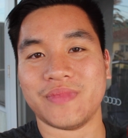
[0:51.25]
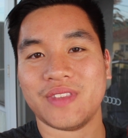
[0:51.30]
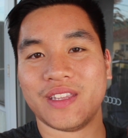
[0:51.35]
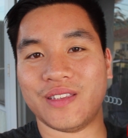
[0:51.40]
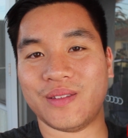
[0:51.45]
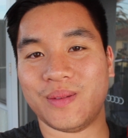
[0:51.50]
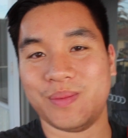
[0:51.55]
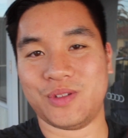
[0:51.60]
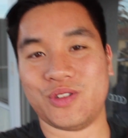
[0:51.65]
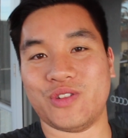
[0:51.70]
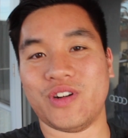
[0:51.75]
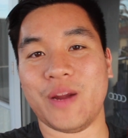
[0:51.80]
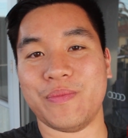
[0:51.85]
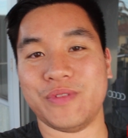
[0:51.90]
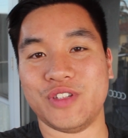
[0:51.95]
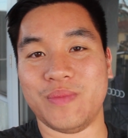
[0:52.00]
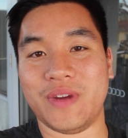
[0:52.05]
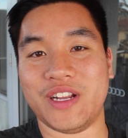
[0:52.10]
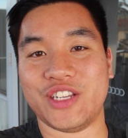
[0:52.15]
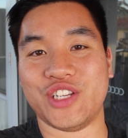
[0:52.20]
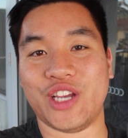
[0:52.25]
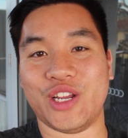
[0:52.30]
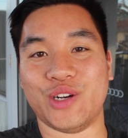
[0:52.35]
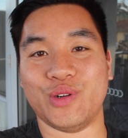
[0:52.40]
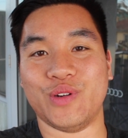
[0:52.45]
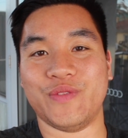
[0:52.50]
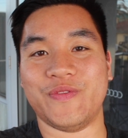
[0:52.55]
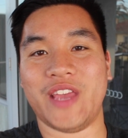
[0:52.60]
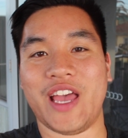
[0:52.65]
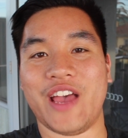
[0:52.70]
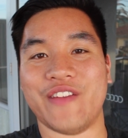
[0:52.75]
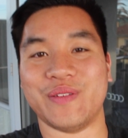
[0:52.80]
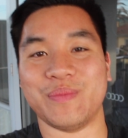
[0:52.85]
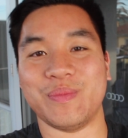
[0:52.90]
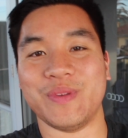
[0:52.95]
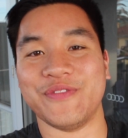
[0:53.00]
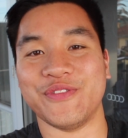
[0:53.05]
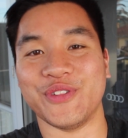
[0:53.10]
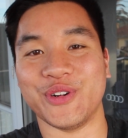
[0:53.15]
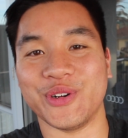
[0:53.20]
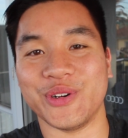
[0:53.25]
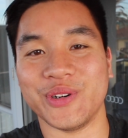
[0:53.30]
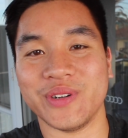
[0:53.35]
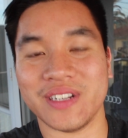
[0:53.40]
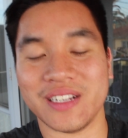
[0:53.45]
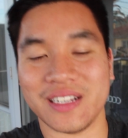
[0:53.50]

Subscribe to my channel if you haven't before.